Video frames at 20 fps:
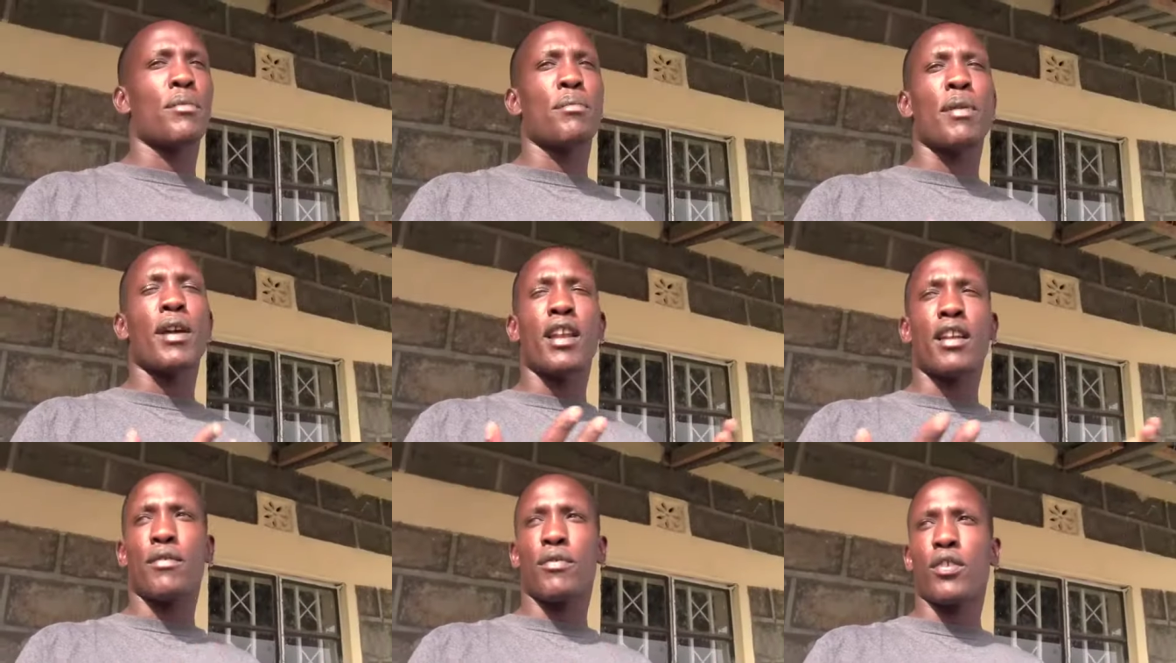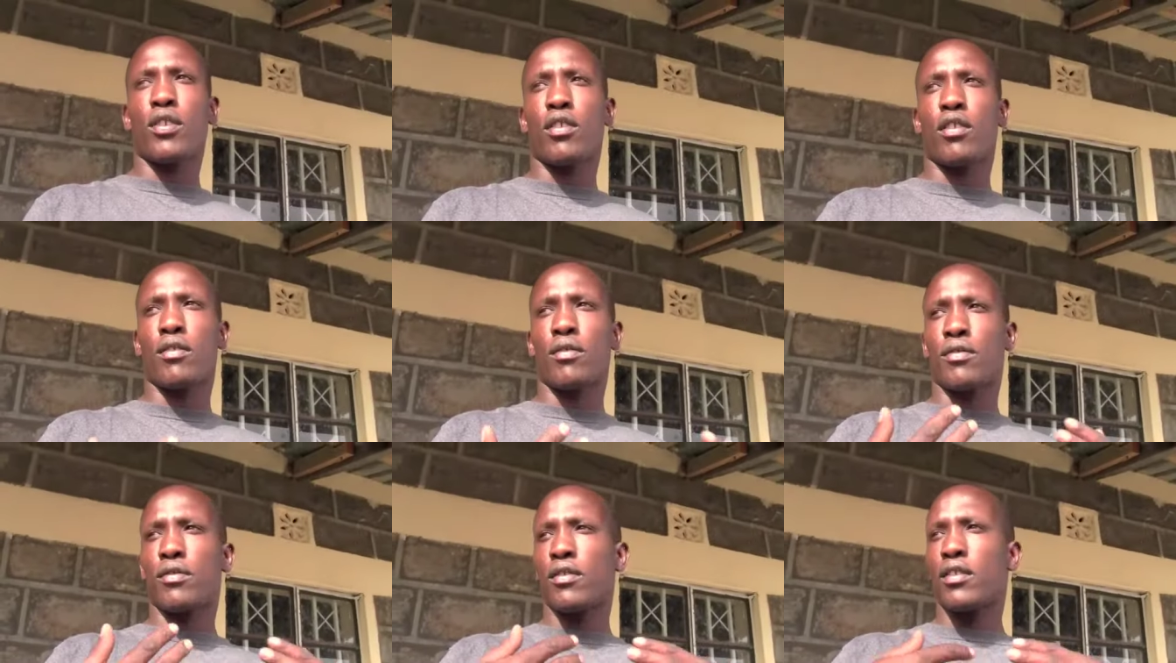the benefit
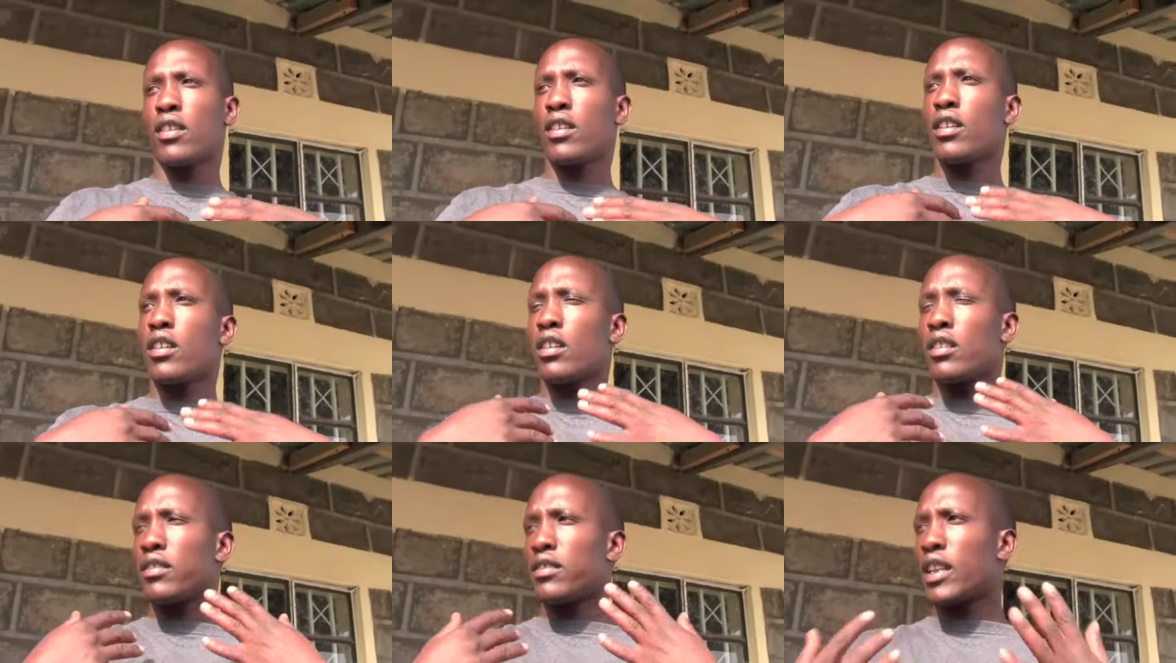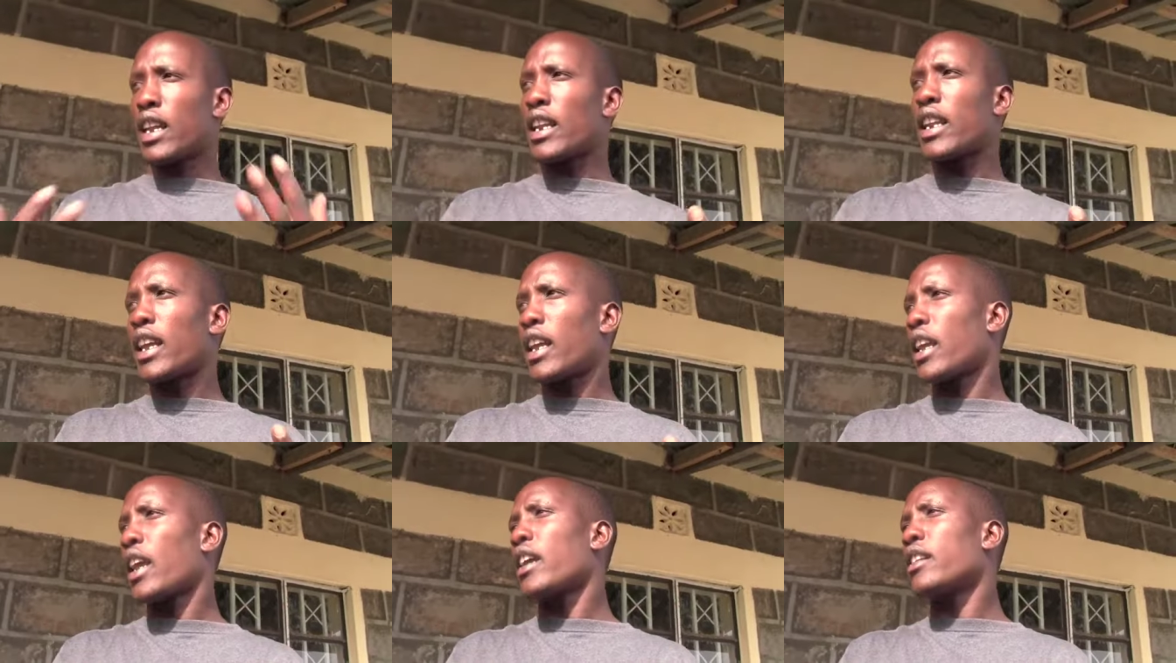of
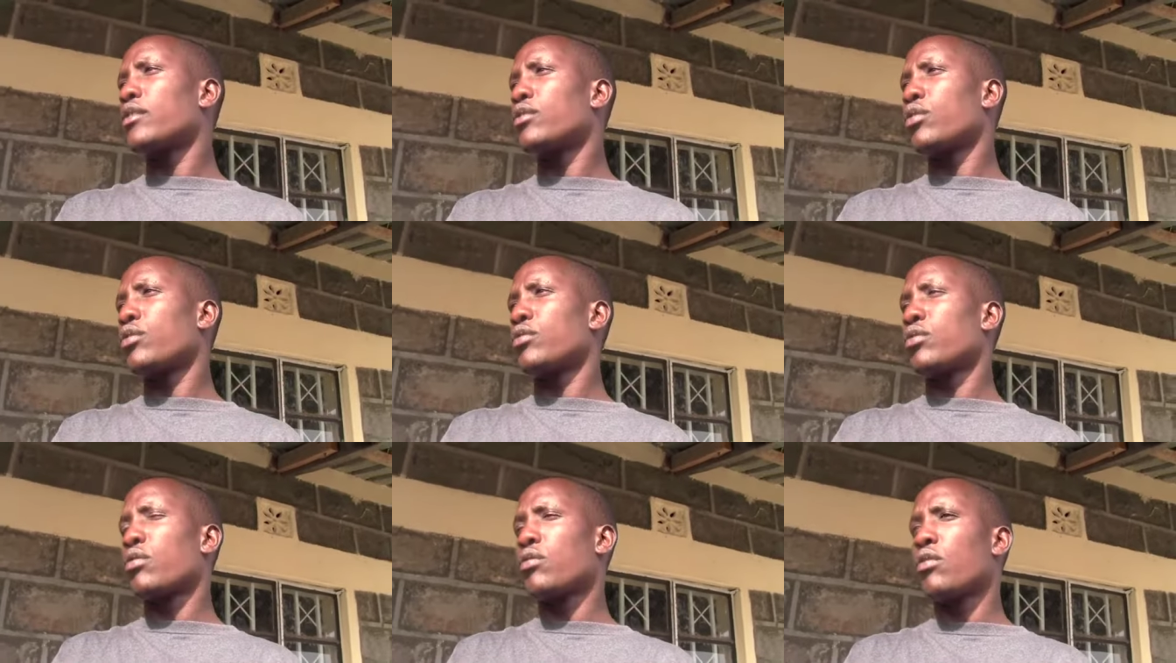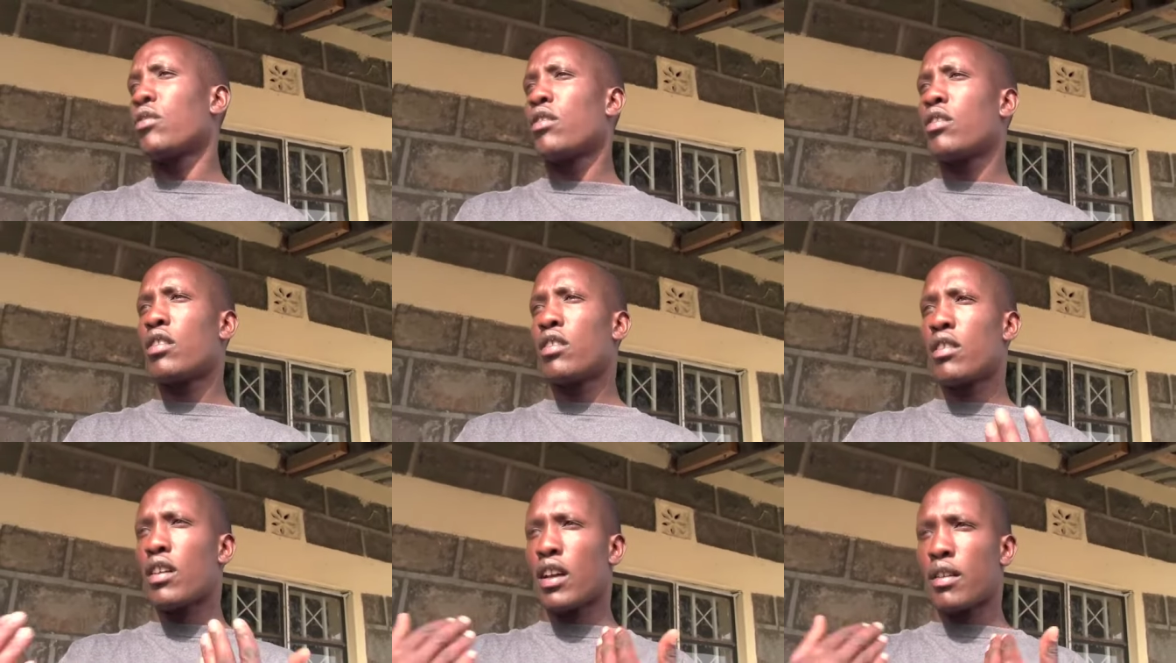sending kids to
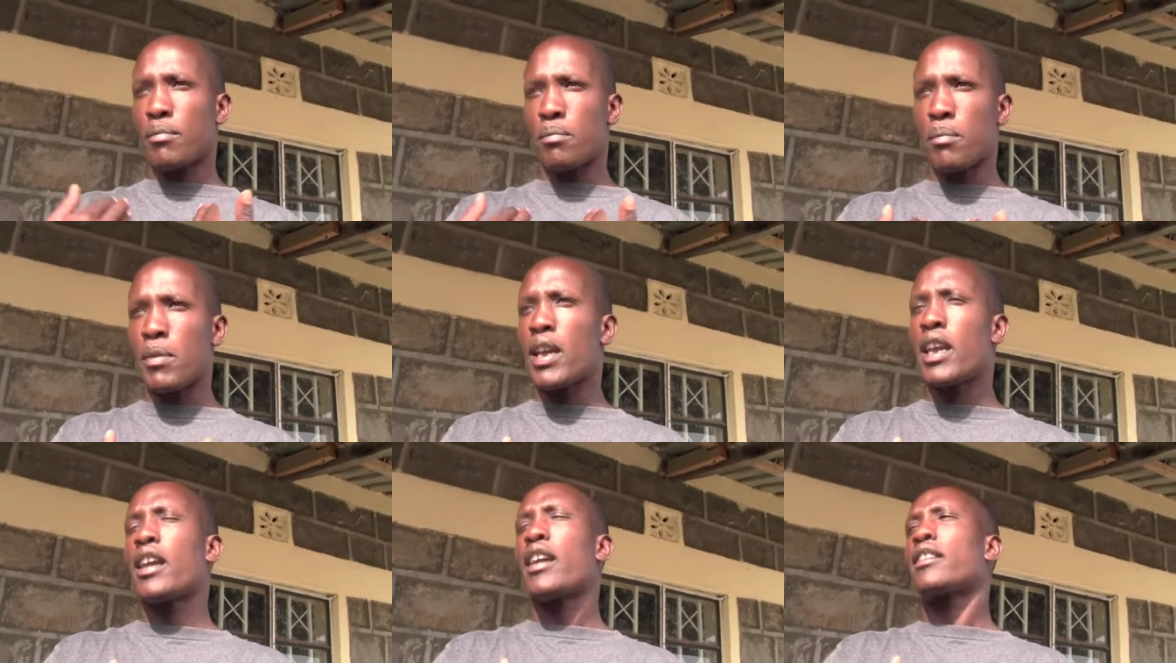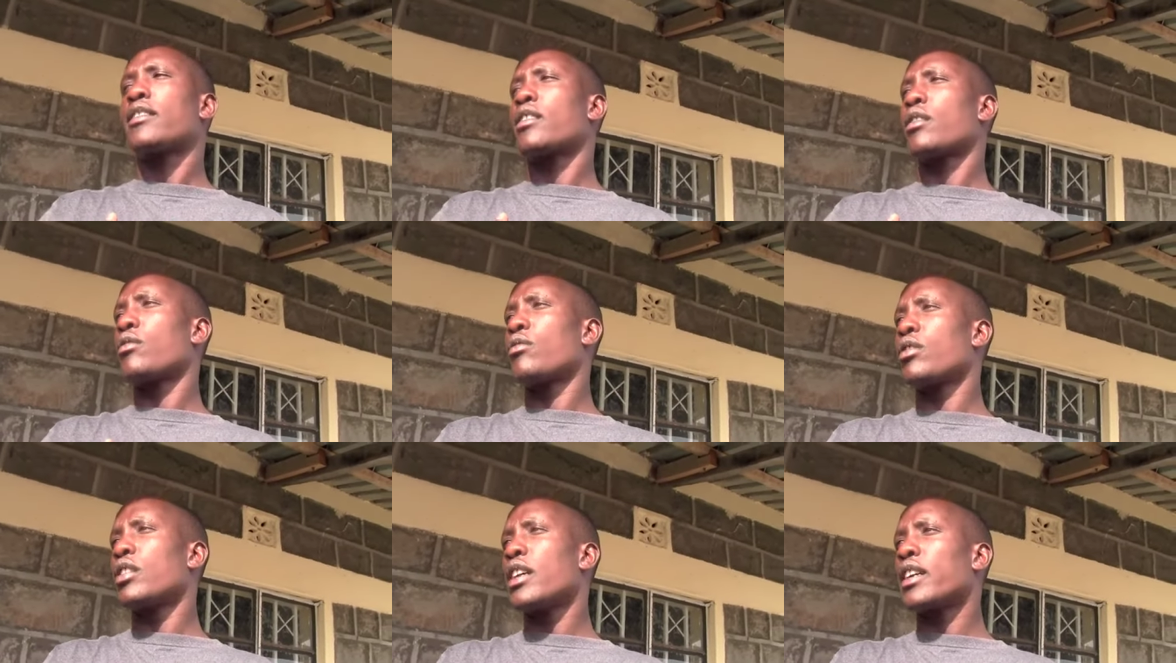school. Me as a
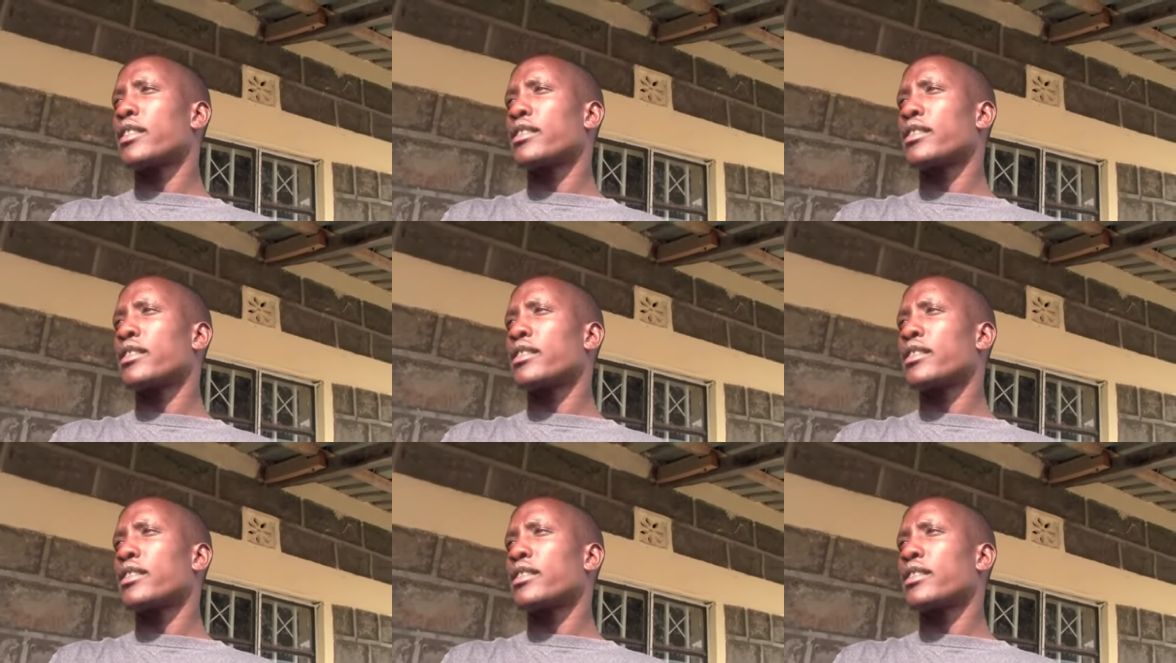good